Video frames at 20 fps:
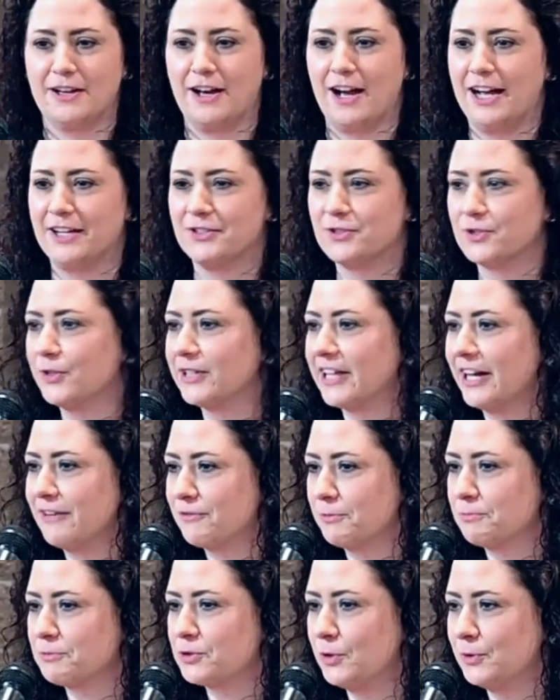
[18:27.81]
I stole that
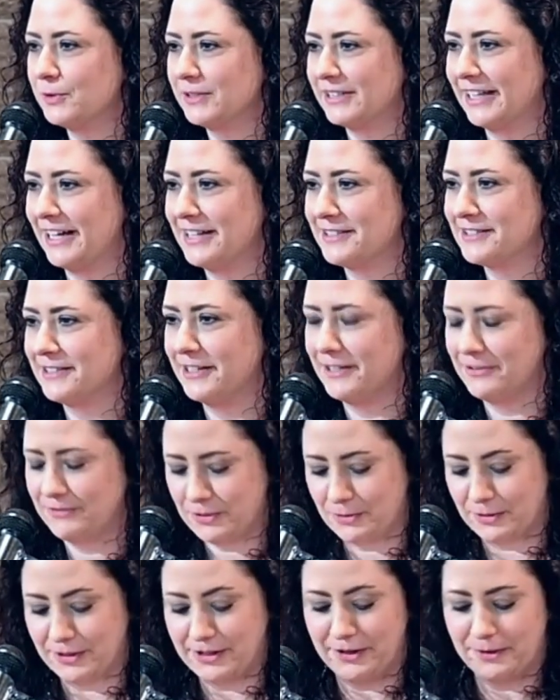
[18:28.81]
from Tolton last night if
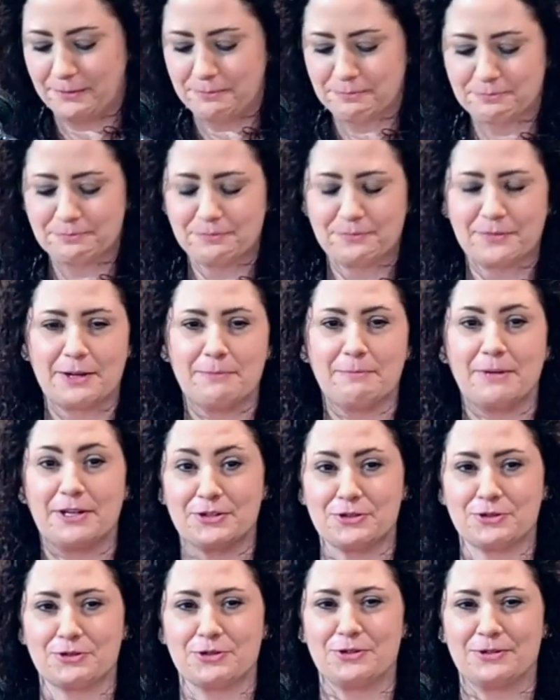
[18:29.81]
you were here, but
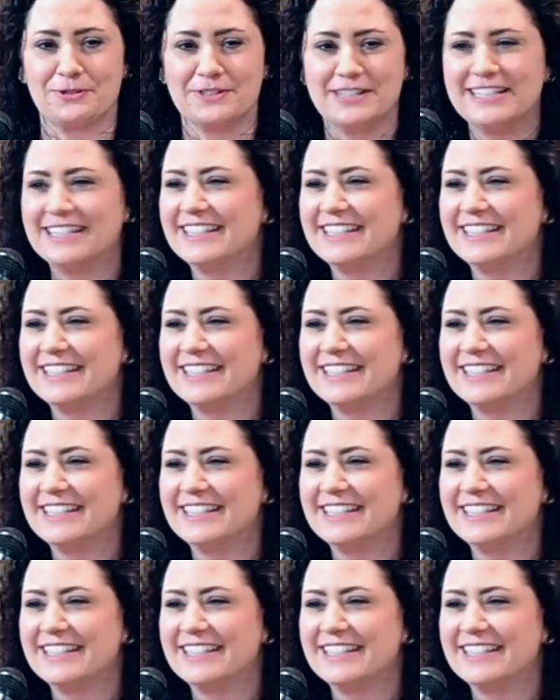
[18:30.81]
it's true.